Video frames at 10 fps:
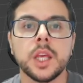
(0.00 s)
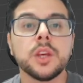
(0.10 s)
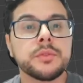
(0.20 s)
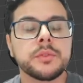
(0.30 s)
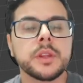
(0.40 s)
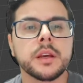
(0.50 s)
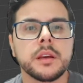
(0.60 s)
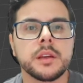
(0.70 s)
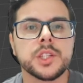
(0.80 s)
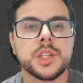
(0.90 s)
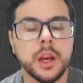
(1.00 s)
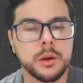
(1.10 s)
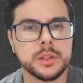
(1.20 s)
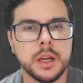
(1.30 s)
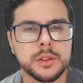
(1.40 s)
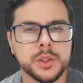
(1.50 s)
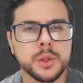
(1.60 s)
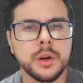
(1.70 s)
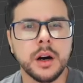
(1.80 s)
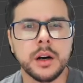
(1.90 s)
If the shadows are
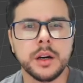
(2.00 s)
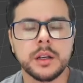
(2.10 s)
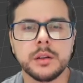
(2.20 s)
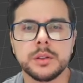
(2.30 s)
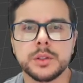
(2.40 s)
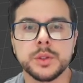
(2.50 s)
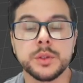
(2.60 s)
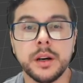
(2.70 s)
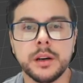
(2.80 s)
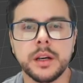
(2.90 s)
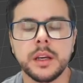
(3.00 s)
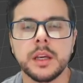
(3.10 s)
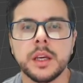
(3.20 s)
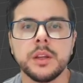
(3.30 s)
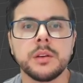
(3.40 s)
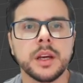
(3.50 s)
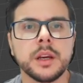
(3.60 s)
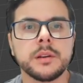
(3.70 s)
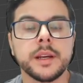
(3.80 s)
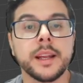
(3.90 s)
too hard or too dark, you can
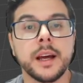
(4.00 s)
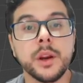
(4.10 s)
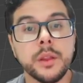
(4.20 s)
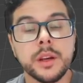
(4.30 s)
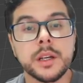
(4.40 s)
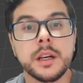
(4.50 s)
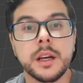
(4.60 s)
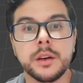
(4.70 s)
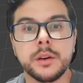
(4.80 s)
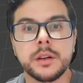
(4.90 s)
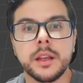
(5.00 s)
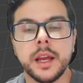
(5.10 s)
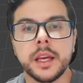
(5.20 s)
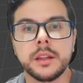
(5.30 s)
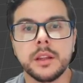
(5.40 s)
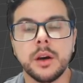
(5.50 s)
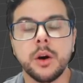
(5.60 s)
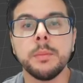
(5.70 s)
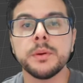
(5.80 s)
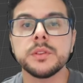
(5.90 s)
create another light
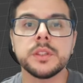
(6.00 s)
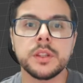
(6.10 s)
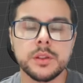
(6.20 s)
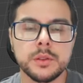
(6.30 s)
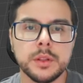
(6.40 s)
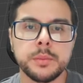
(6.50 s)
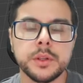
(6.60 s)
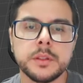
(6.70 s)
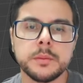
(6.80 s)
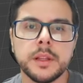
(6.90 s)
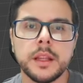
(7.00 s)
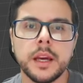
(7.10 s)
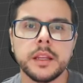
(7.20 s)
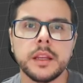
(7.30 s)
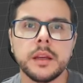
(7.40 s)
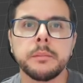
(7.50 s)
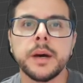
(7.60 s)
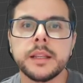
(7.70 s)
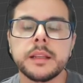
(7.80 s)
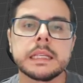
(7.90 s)
opposite to the principal light,
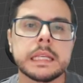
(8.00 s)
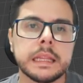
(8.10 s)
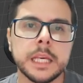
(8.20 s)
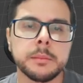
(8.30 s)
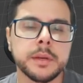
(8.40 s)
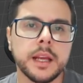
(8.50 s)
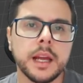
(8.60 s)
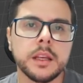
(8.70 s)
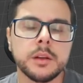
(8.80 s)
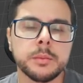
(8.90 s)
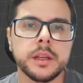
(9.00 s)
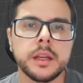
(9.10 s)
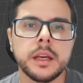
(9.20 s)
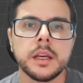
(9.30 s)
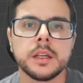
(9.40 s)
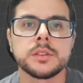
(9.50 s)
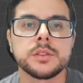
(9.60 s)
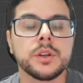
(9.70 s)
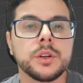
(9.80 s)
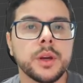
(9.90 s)
but dim it a little bit.
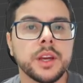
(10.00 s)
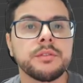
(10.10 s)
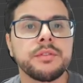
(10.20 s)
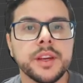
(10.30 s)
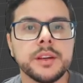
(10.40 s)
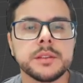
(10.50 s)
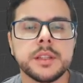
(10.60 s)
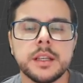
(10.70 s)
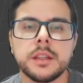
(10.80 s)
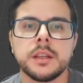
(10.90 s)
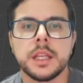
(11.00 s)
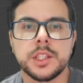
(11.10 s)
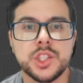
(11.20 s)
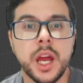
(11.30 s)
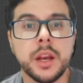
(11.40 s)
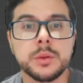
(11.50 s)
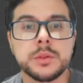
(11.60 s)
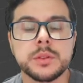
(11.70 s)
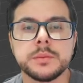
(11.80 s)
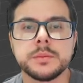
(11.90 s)
So you can feel that
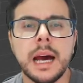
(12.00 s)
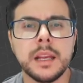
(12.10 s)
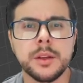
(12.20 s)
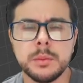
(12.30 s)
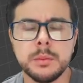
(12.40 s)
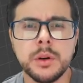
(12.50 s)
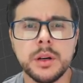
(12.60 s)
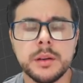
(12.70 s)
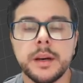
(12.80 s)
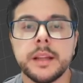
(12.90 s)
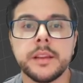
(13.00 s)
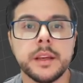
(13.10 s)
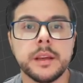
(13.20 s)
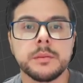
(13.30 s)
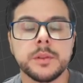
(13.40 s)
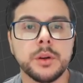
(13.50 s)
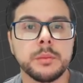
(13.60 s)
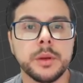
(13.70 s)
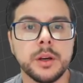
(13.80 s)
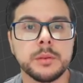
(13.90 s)
shadows a little more and they
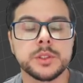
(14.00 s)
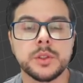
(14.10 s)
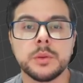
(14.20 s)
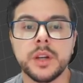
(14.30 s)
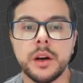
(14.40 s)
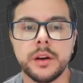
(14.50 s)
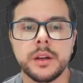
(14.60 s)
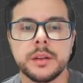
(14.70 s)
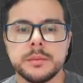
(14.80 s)
don't become so dark.